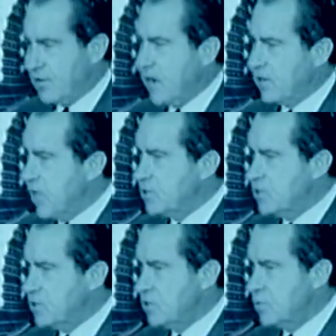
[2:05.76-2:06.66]
The
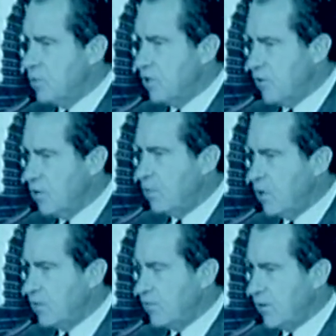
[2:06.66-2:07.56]
citations will be read
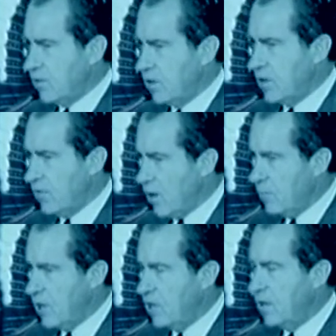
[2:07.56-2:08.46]
by the Secretary of
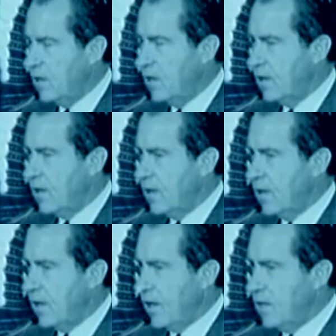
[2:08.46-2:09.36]
Army,
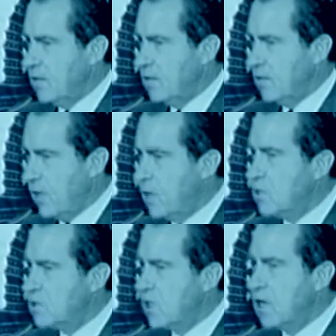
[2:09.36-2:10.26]
and they
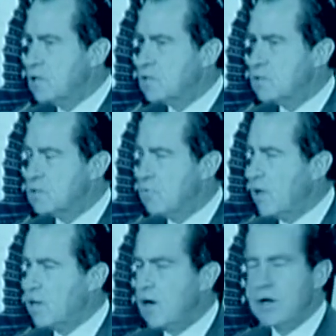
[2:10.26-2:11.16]
will tell us
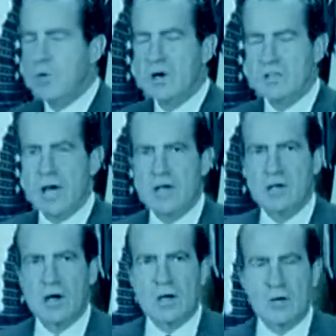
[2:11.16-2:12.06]
better than any words I
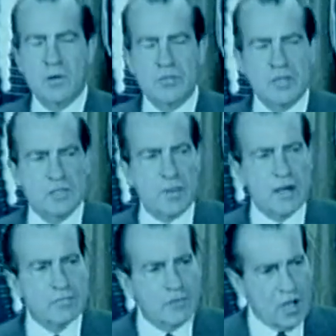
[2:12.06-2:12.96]
could utter what these
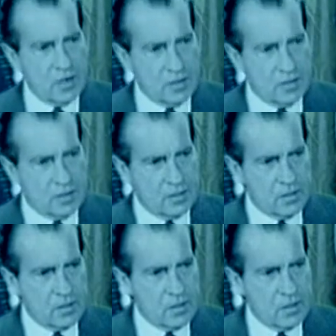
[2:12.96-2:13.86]
men have done
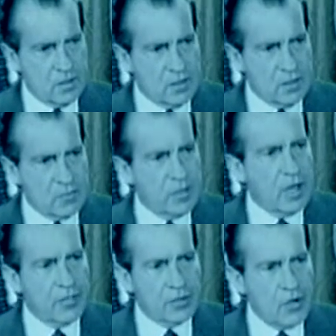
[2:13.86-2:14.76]

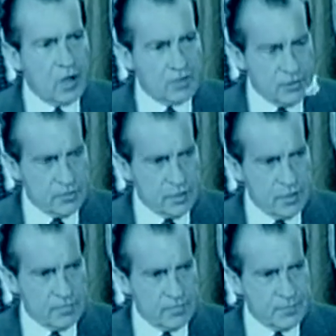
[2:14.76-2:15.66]
beyond the call of duty.